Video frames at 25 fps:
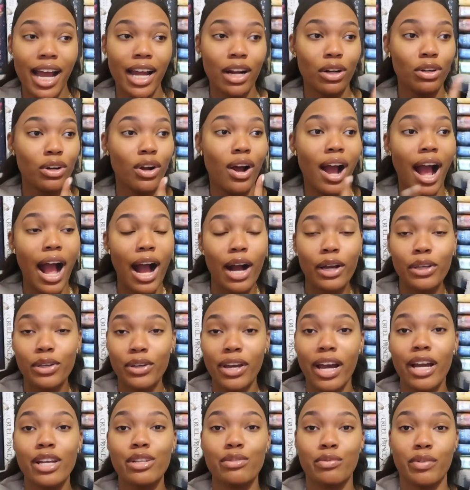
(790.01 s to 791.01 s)
I don't know how you
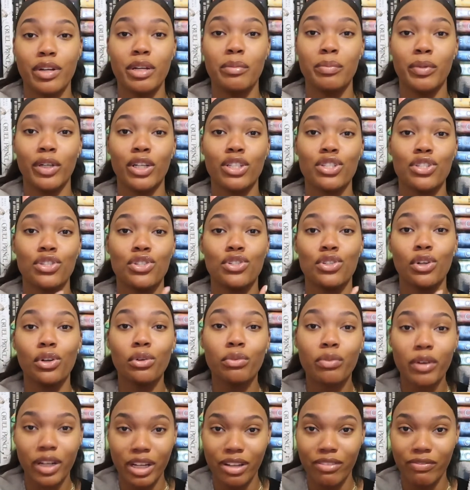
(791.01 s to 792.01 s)
guys read books
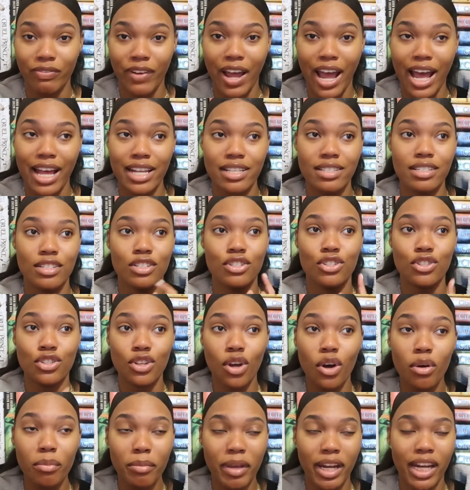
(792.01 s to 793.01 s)
so freaking fast and
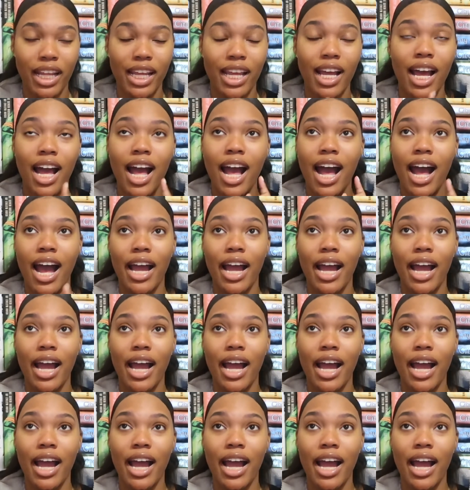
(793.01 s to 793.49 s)
so many.